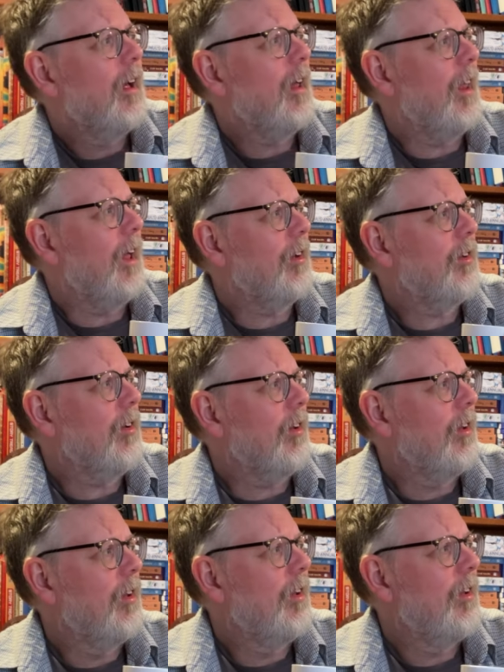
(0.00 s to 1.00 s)

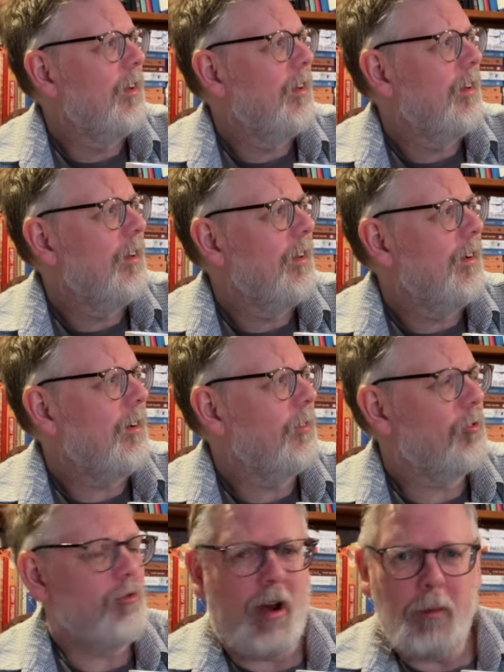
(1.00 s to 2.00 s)
collection.
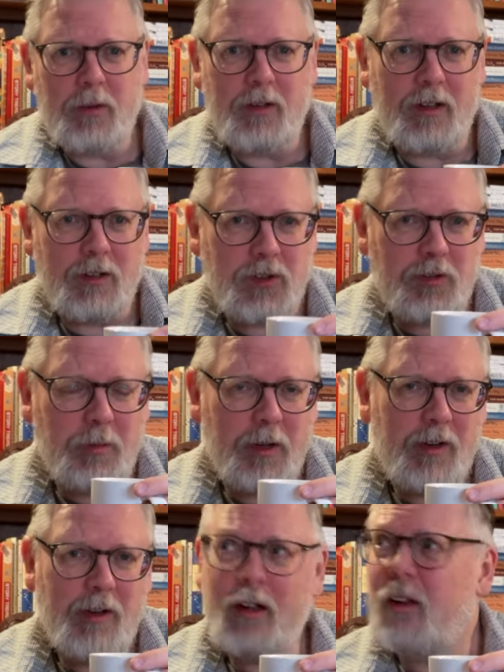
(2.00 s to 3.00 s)
I've grabbed things off
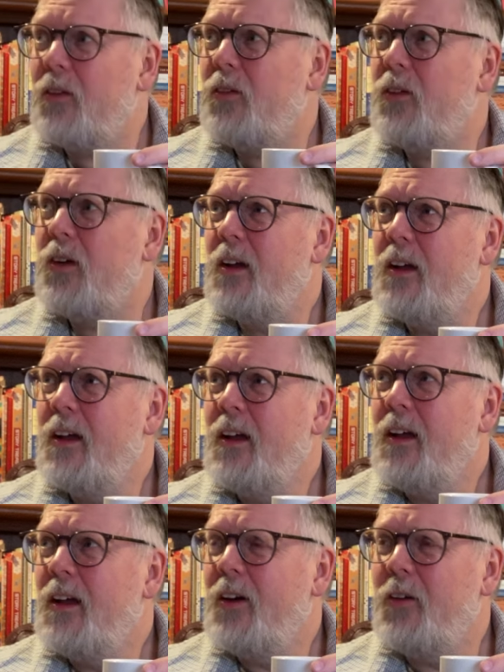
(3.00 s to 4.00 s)
my shelf,
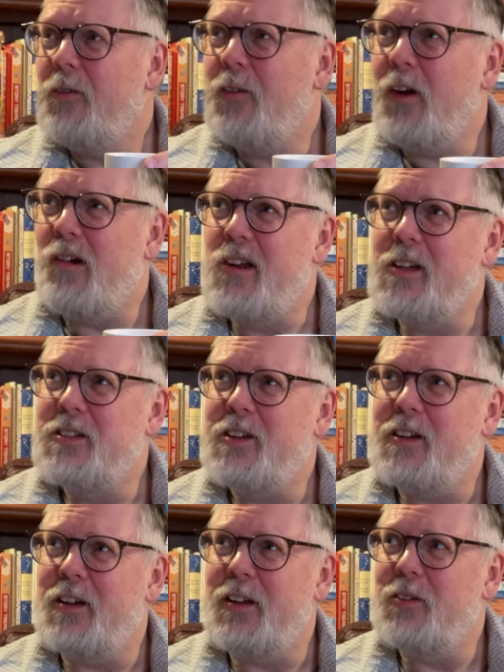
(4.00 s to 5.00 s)
various
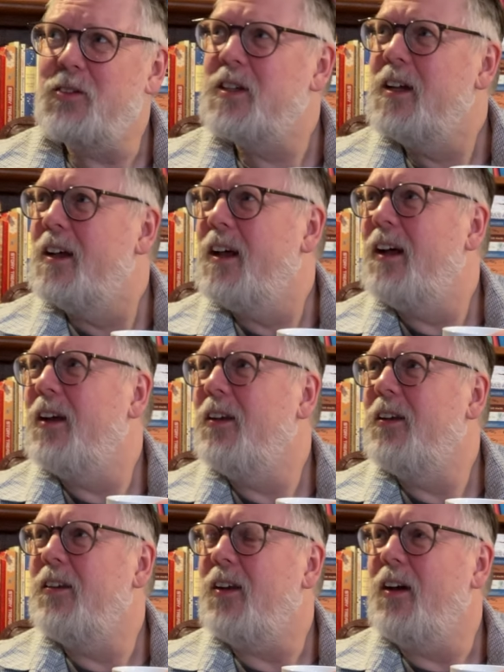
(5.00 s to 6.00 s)
shelves,
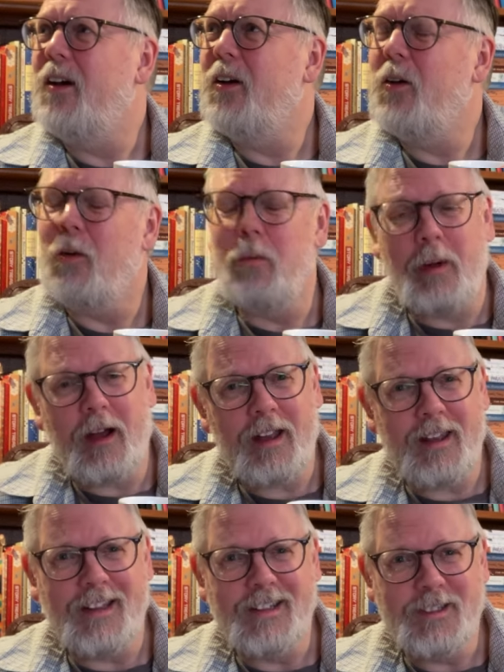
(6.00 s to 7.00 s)
and gone
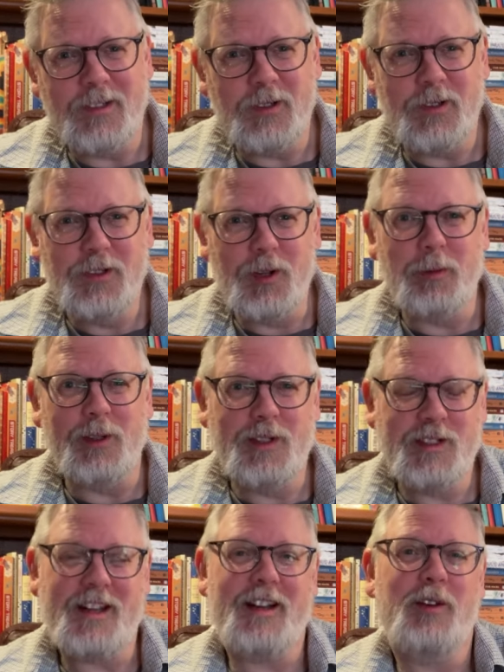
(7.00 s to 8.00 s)
back into double
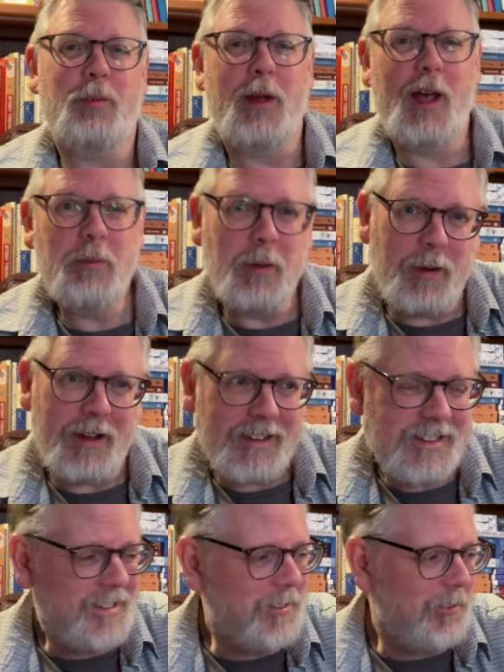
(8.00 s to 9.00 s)
stacked
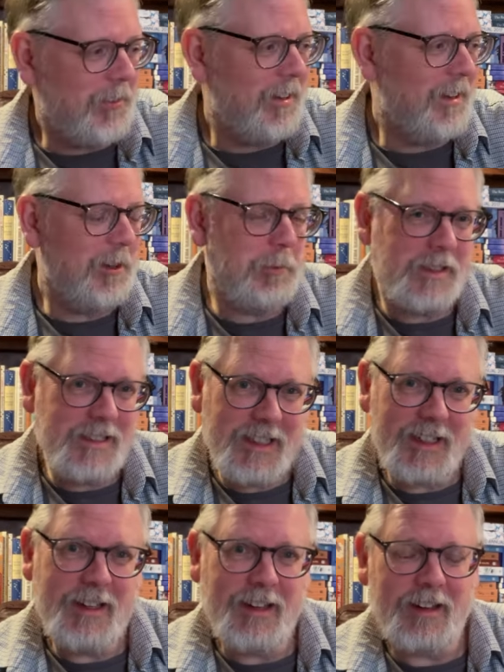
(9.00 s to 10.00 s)
paperbacks to find
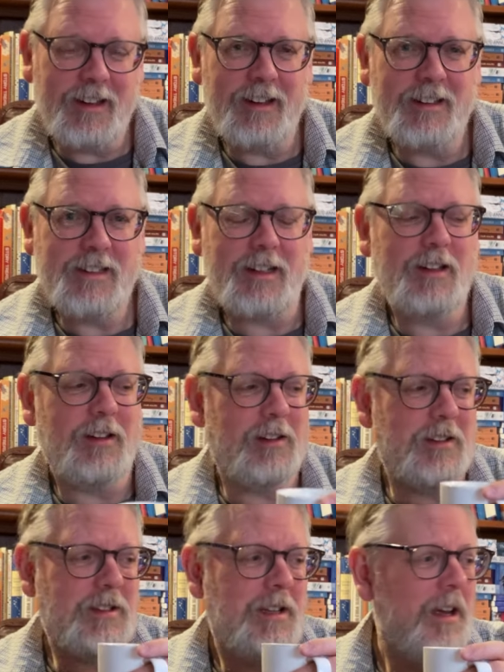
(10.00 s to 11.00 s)
particular
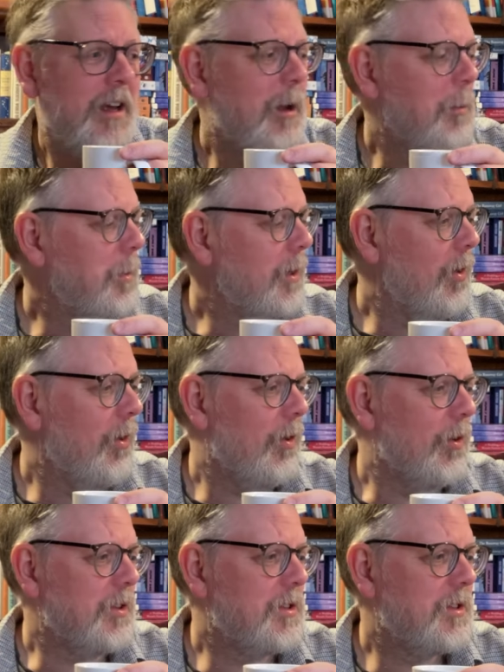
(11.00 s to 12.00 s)
titles
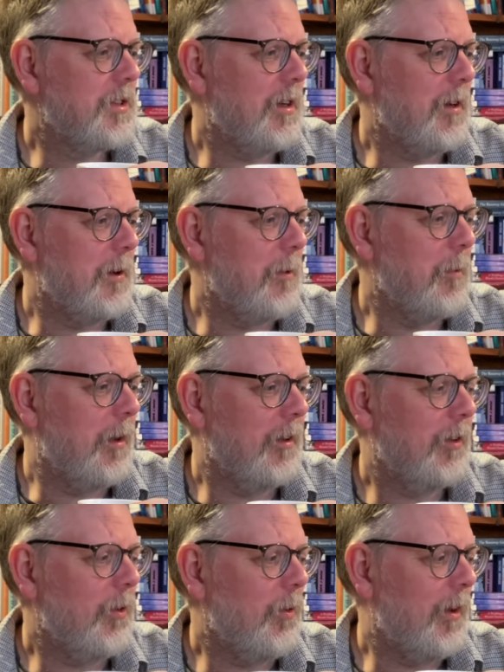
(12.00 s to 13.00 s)
because I
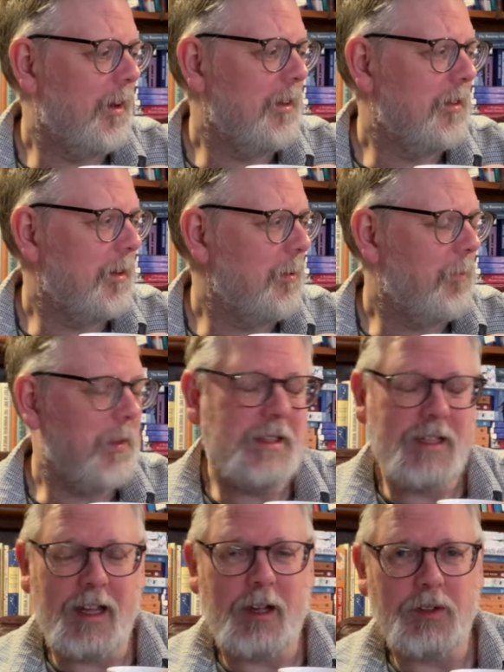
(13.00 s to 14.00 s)
thought I'd
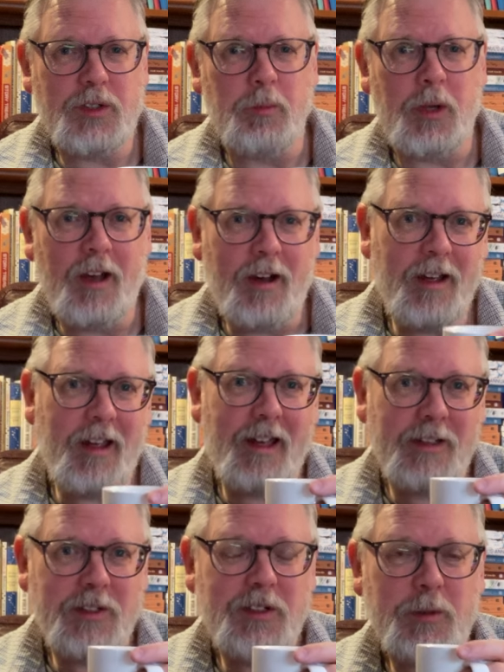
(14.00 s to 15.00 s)
dig out some Guy
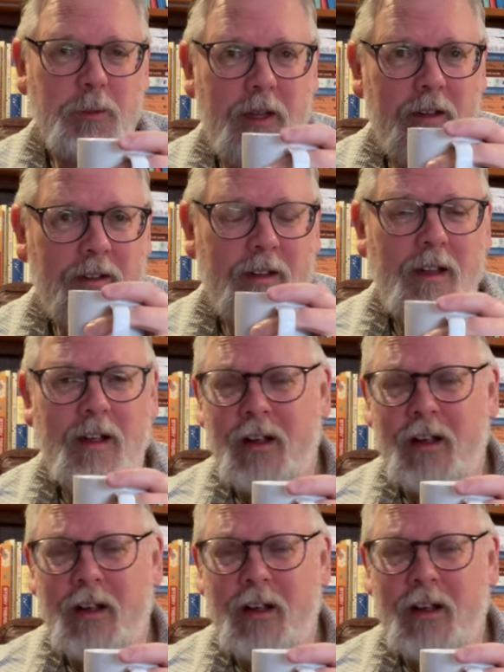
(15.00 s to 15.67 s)
N. Smith.